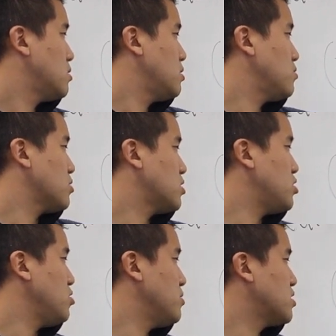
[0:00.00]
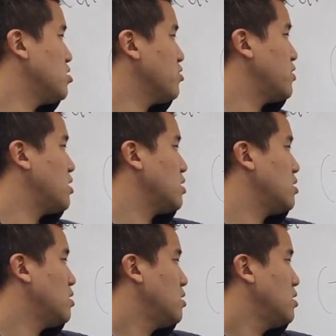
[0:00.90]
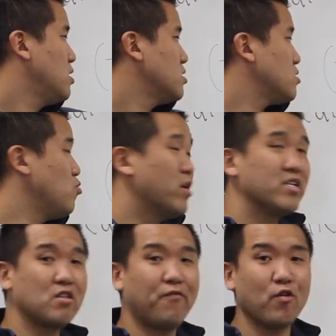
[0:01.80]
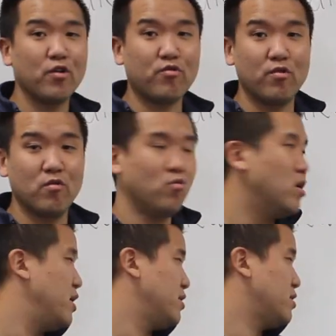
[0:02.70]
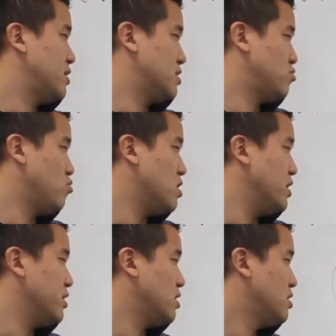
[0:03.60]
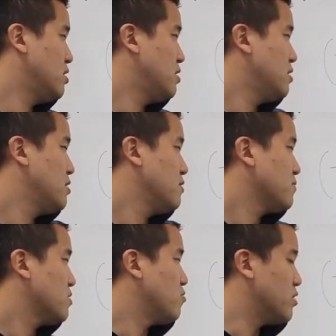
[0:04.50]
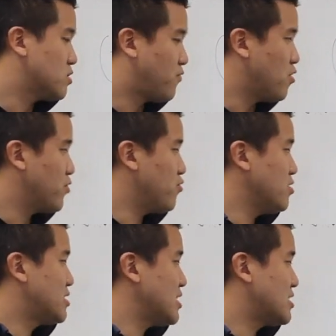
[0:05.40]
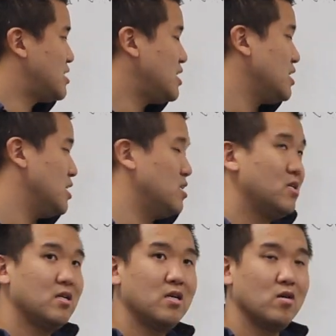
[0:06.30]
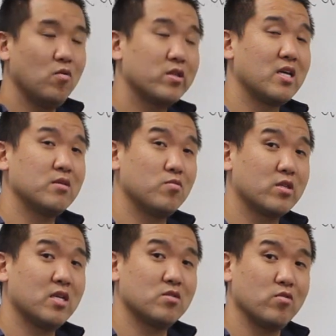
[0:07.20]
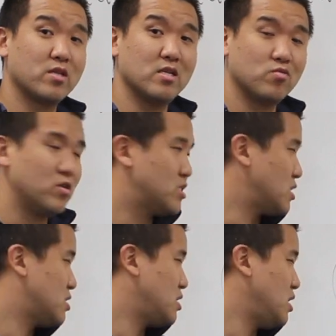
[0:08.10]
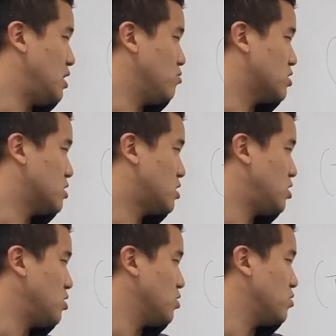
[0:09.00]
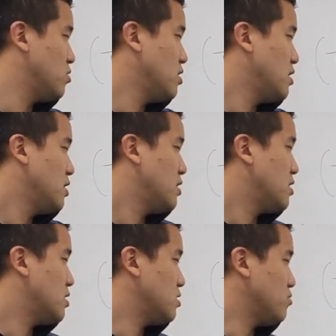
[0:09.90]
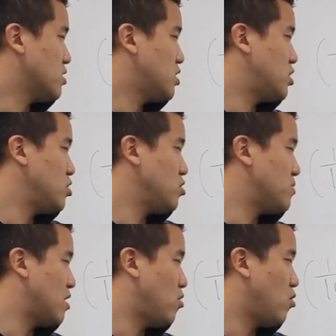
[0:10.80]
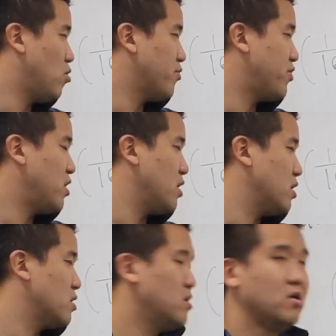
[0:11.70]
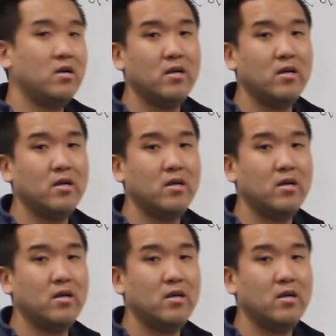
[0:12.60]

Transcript: And we cube this whole thing. So what is the 4th root of 1? That's 1. What is the 4th root of 16? What times what times what times 1? 16, which is 2. And then we cube that whole thing.